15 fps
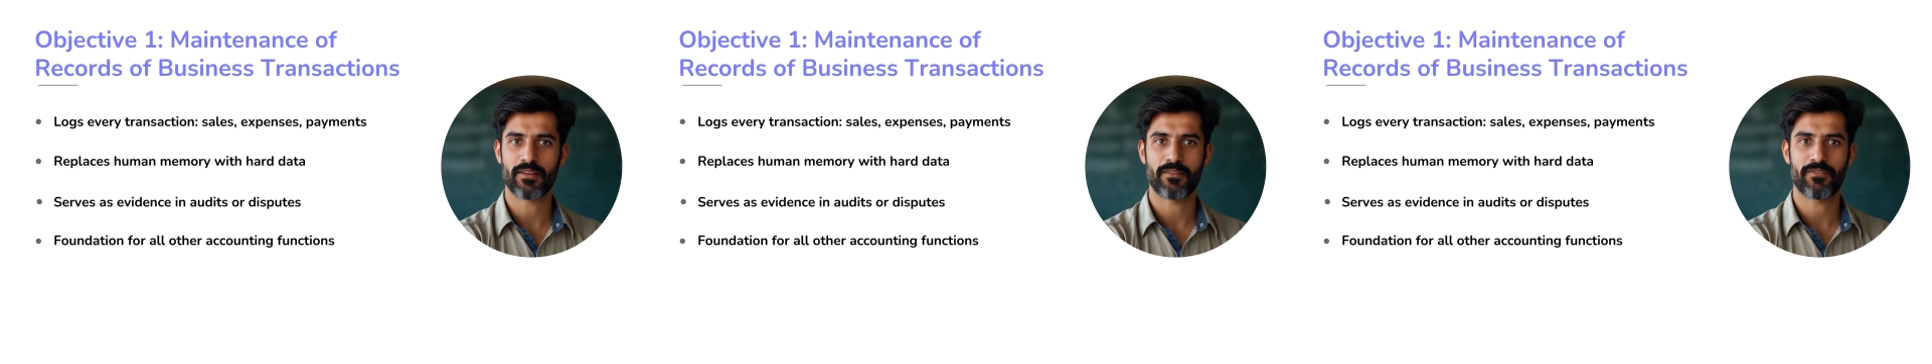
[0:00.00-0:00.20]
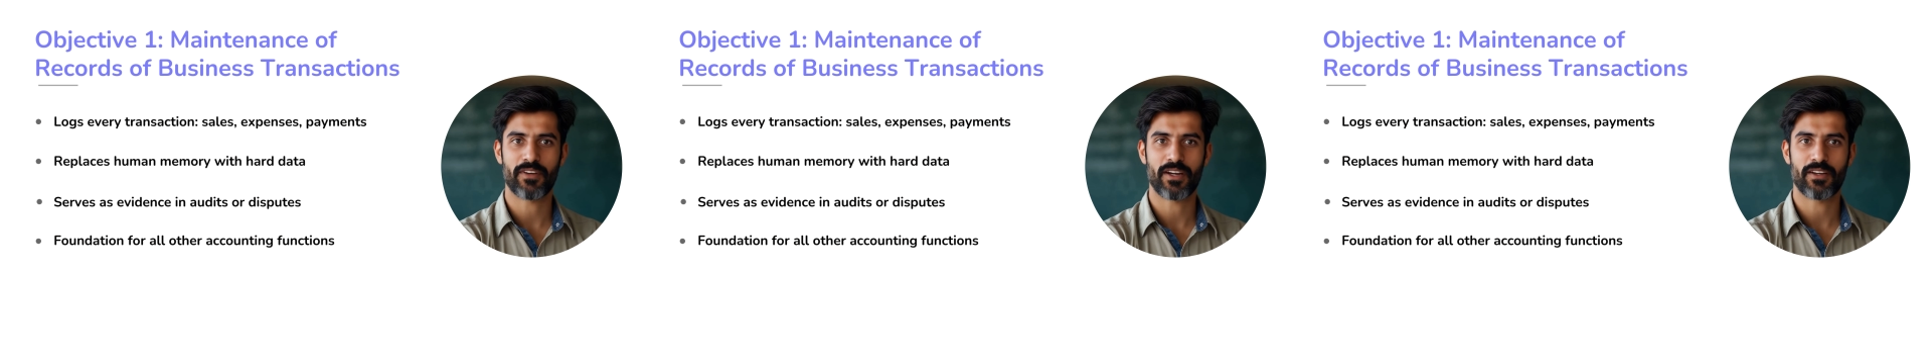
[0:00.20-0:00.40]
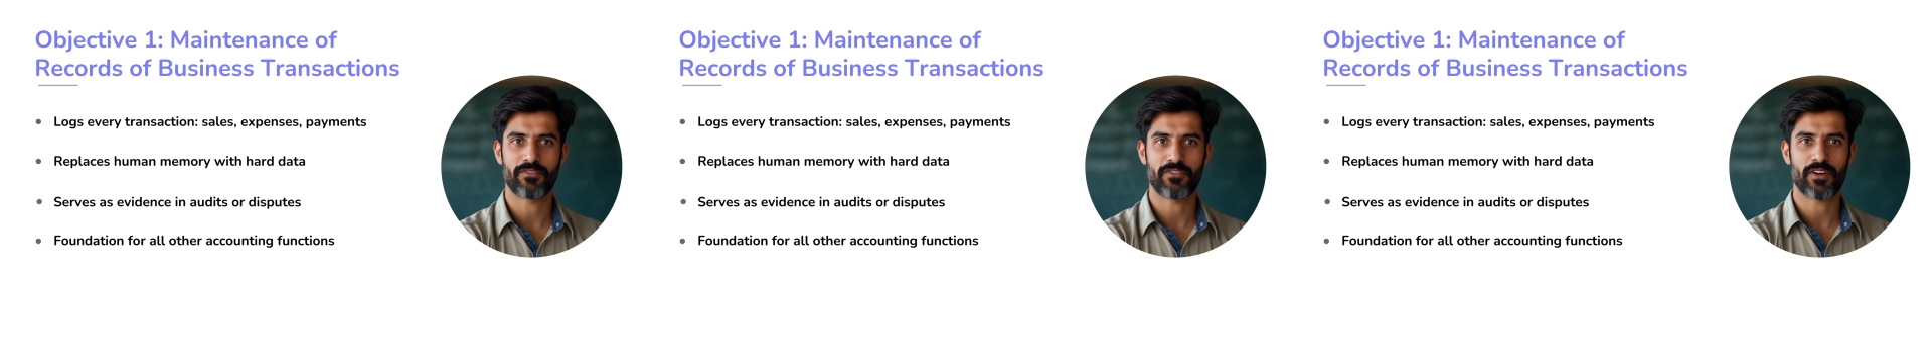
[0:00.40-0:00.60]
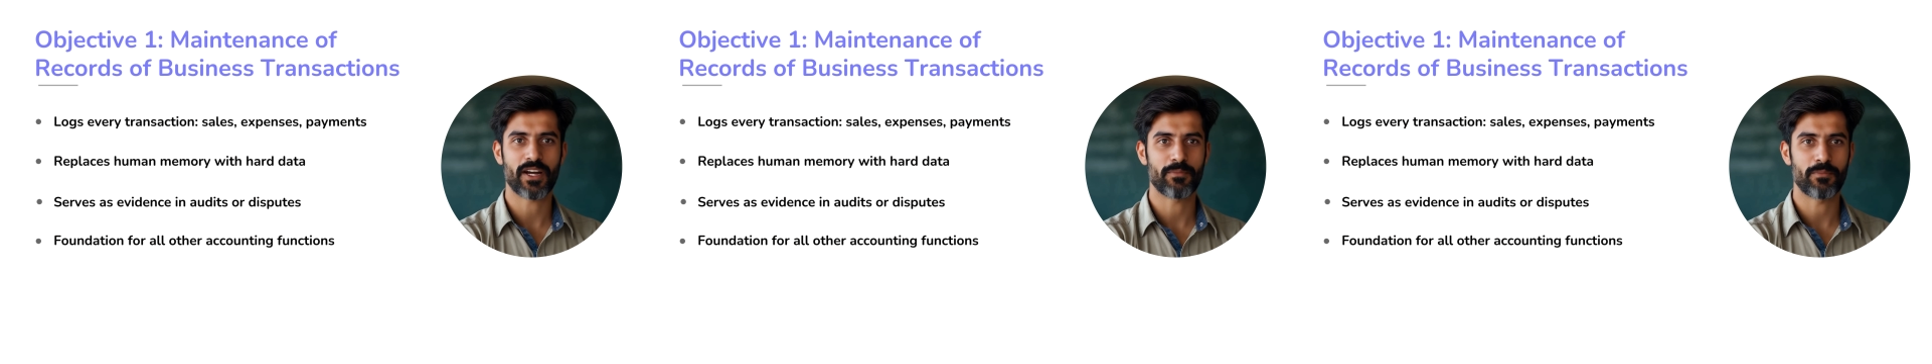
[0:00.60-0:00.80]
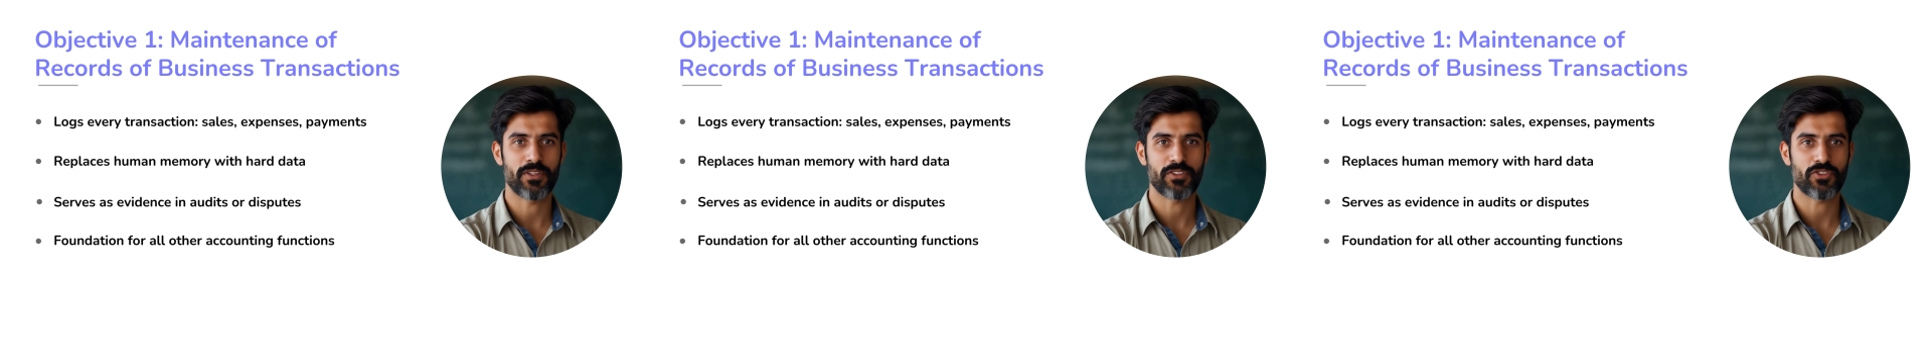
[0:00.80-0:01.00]

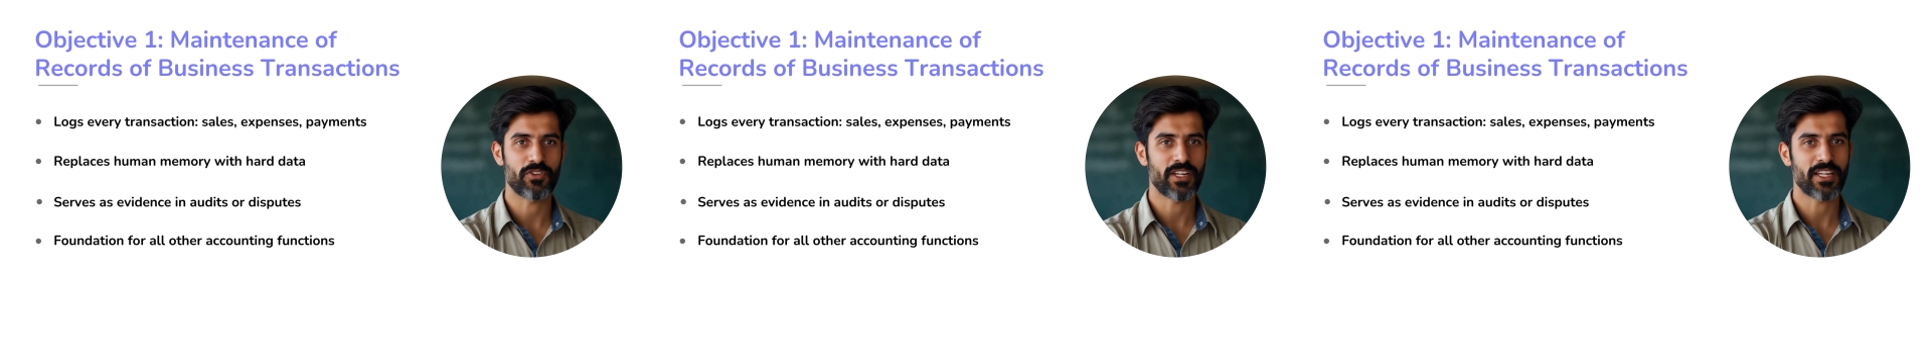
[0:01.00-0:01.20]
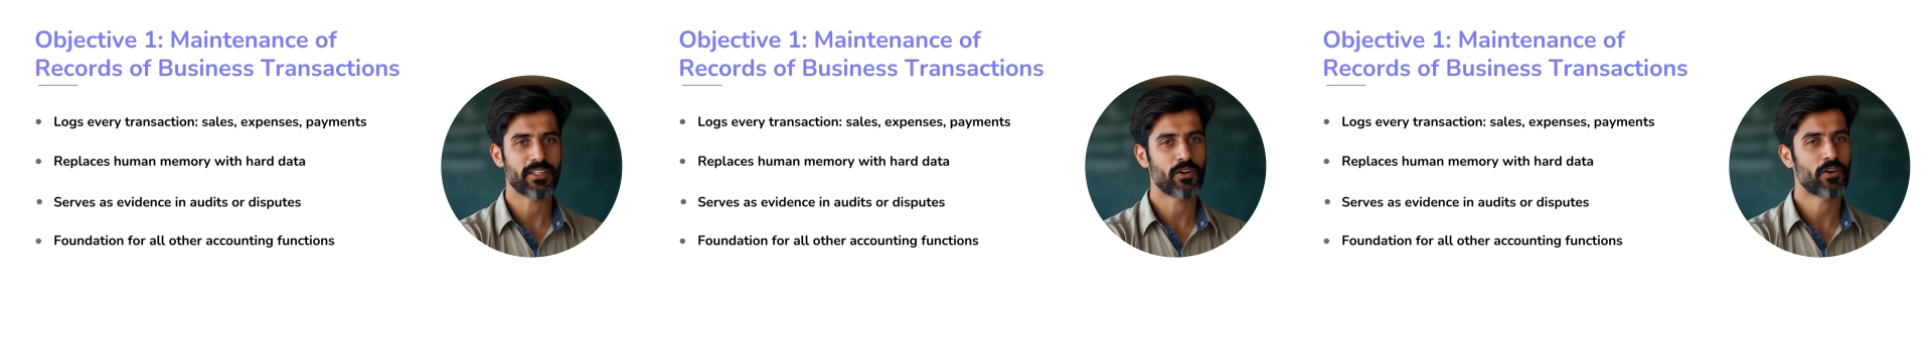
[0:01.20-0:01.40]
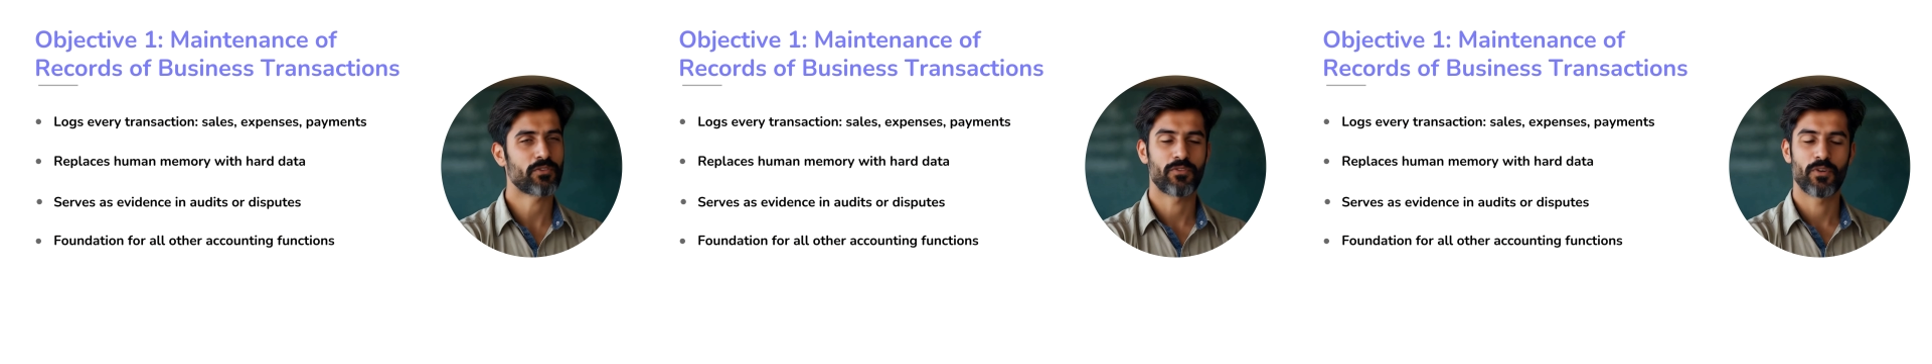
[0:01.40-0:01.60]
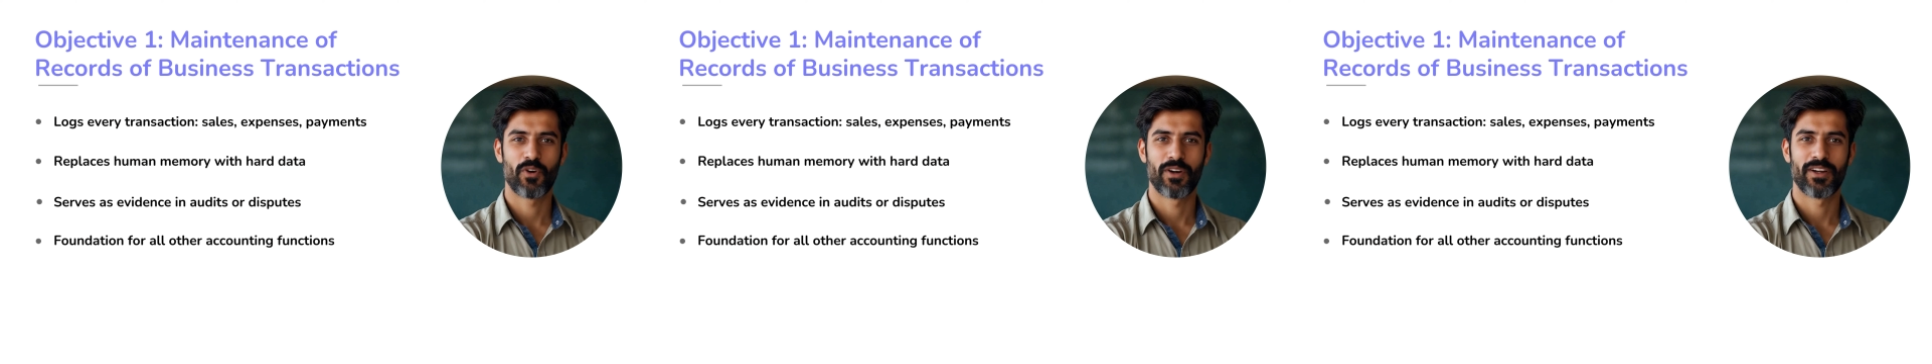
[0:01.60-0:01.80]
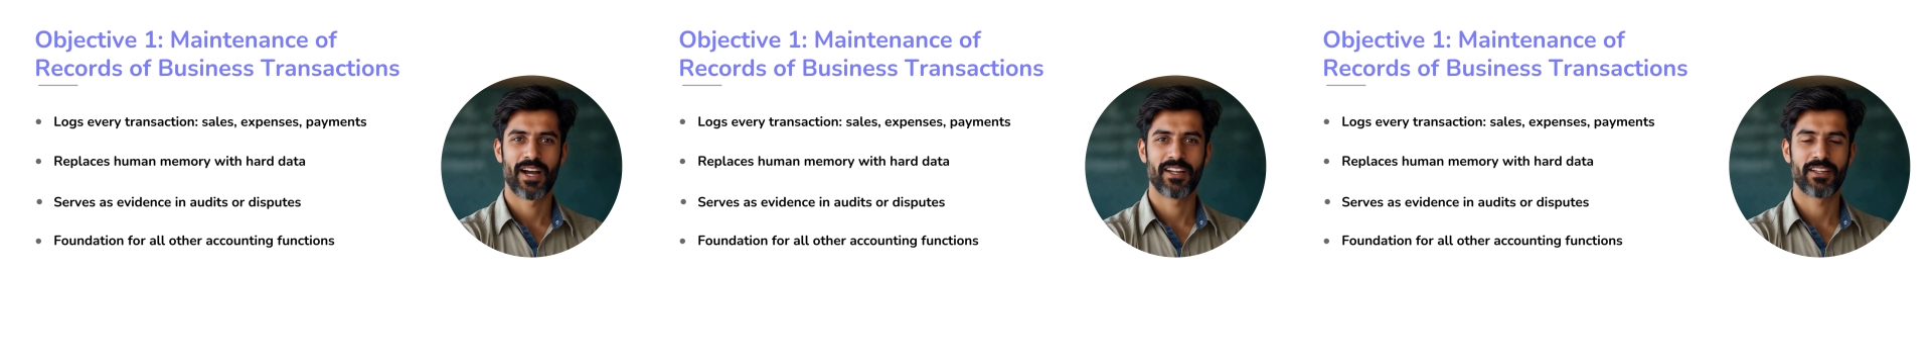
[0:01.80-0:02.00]
verifiable trail of
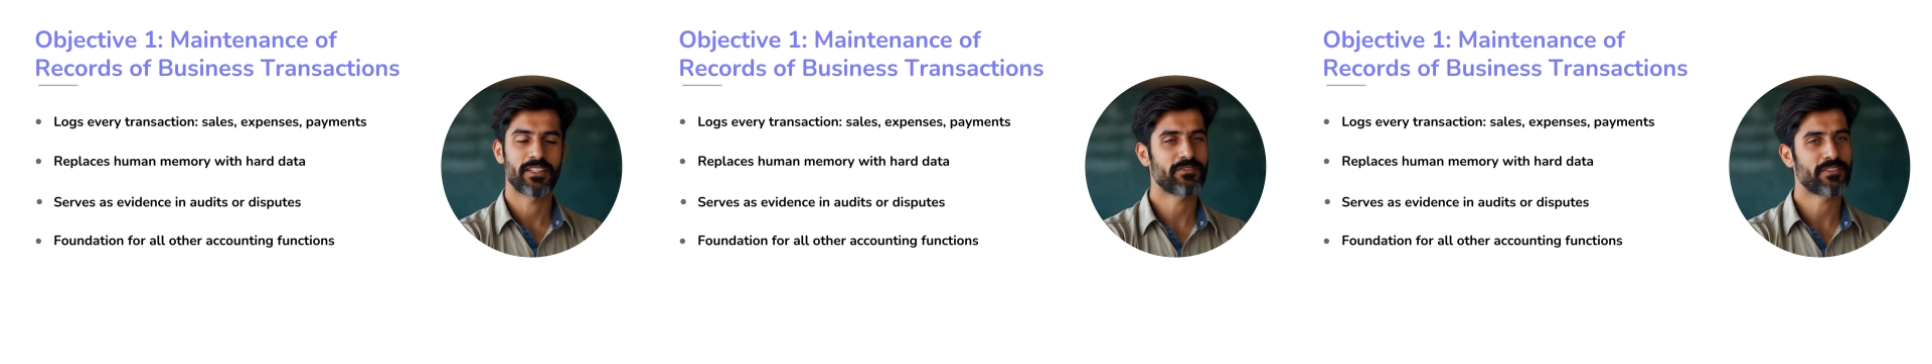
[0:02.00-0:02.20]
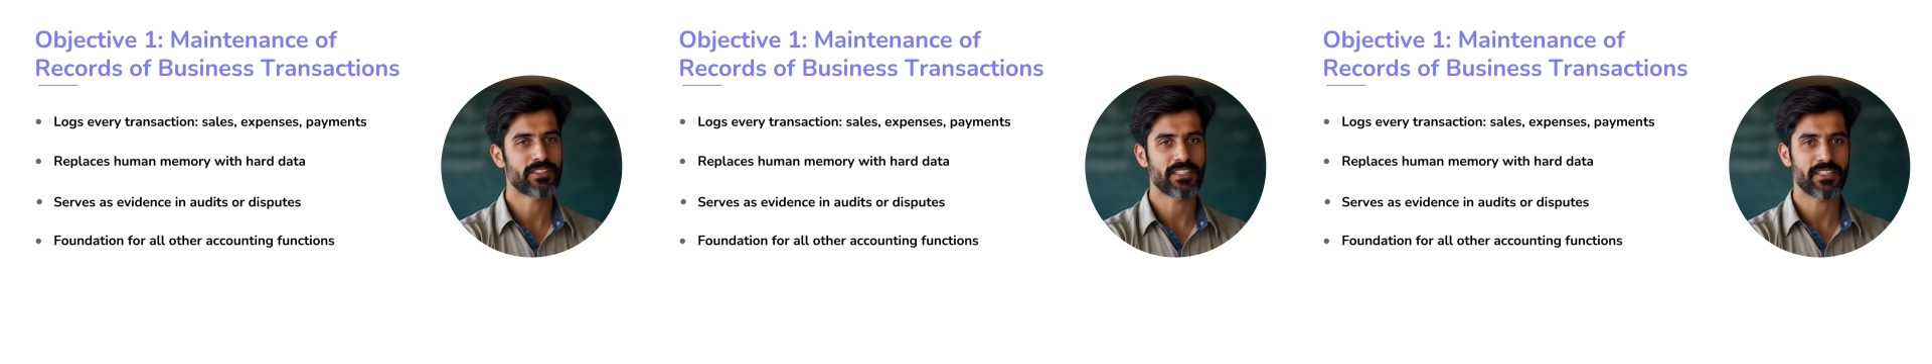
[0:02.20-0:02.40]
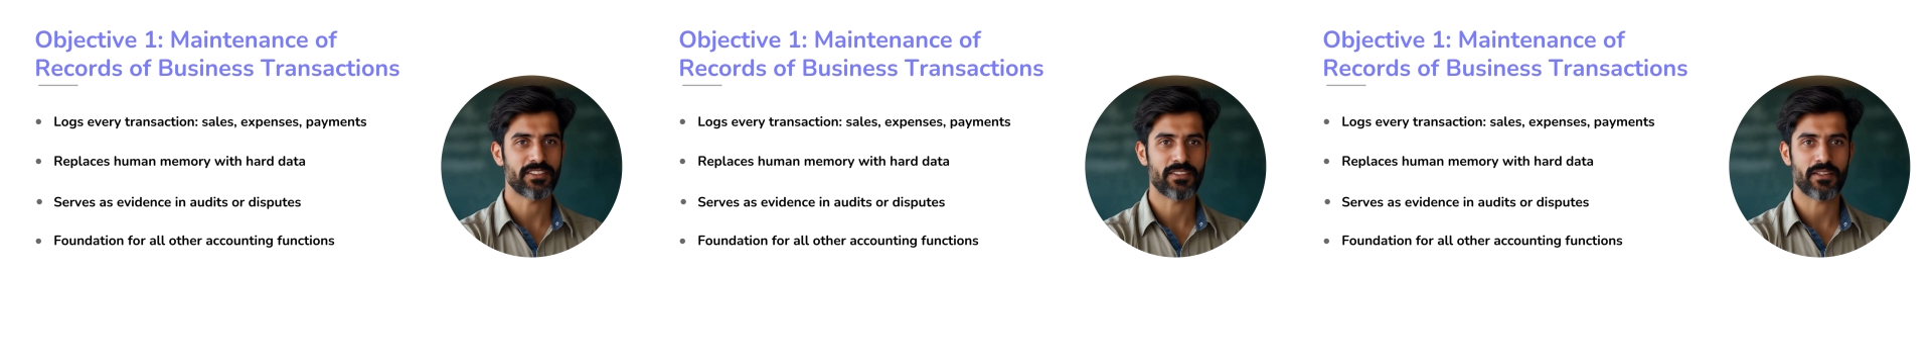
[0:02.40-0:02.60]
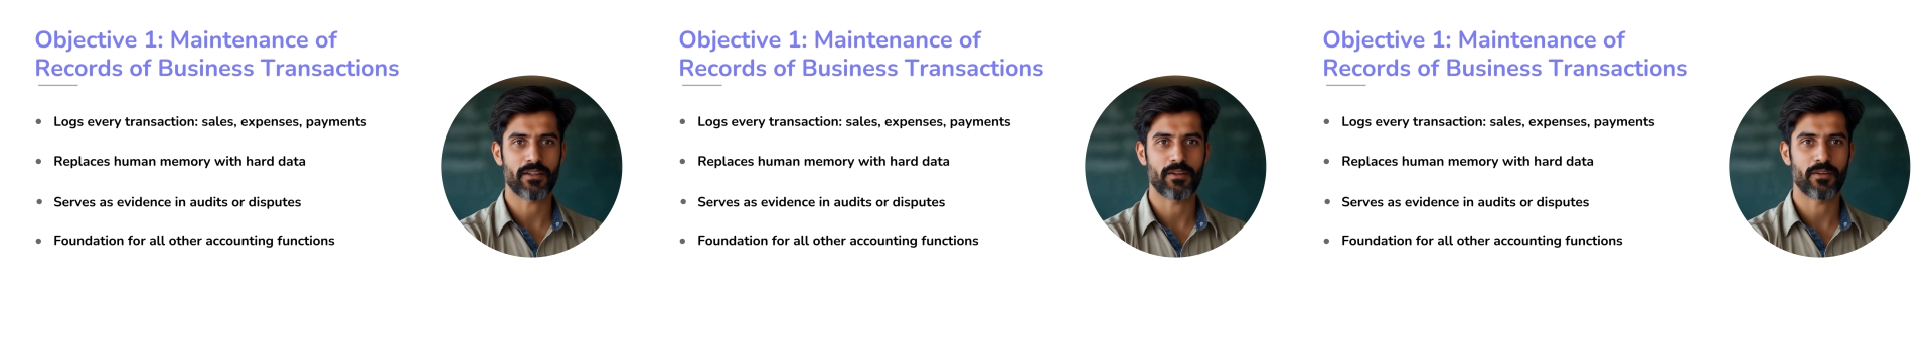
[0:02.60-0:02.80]
all activities,